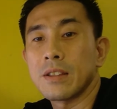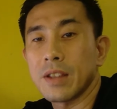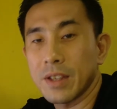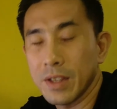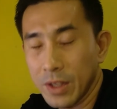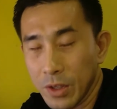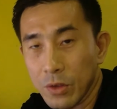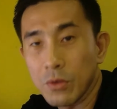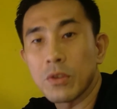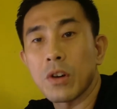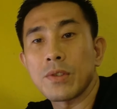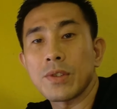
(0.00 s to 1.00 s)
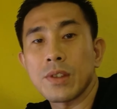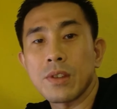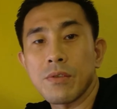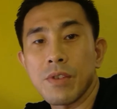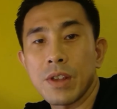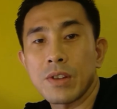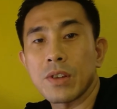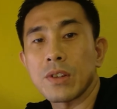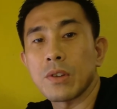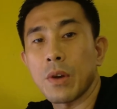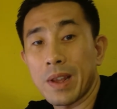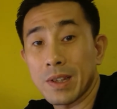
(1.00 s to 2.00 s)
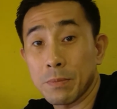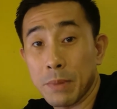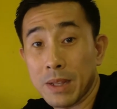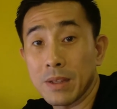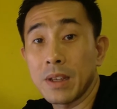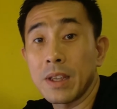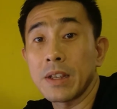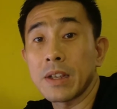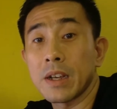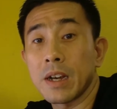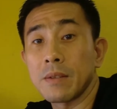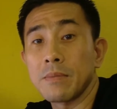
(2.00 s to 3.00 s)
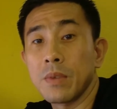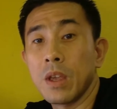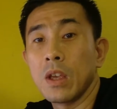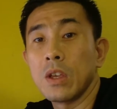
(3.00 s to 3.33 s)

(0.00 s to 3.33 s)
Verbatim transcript: taking into consideration your expected income,